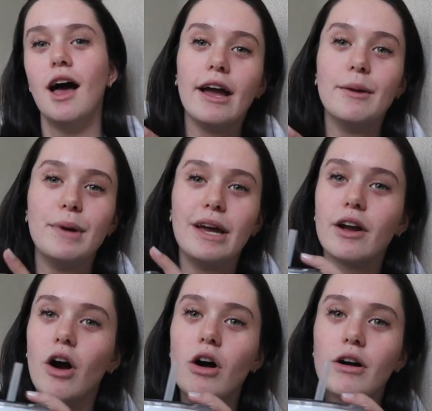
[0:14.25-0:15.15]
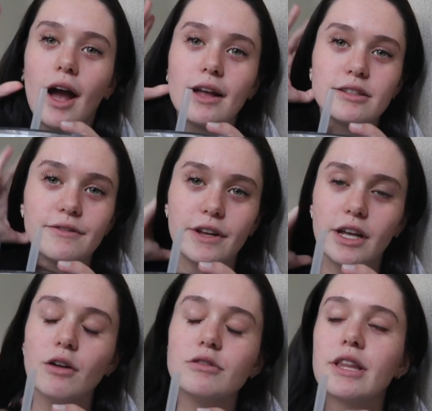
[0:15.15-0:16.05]
I make all kinds of
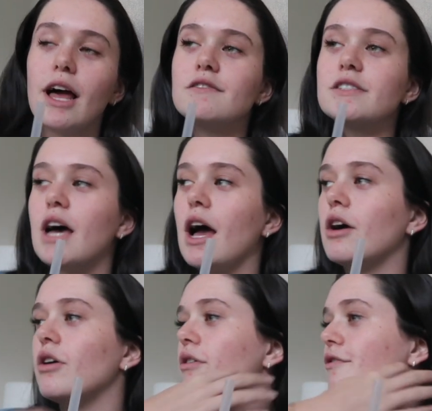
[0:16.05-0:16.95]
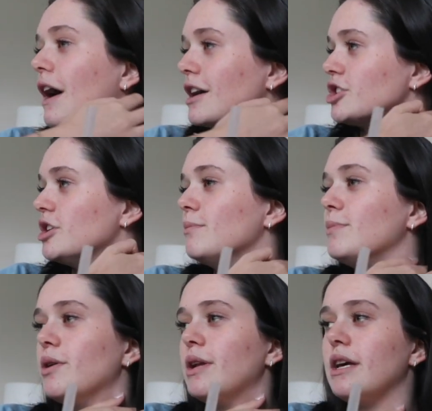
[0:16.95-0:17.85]
videos, lifestyle, fashion,
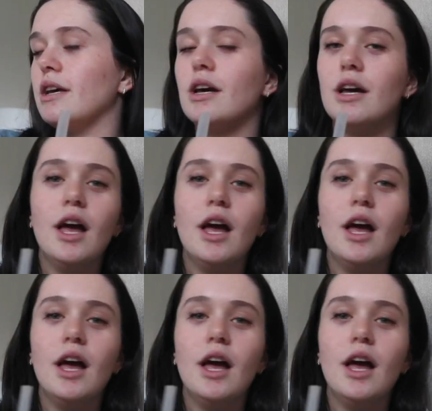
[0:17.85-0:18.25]
beauty,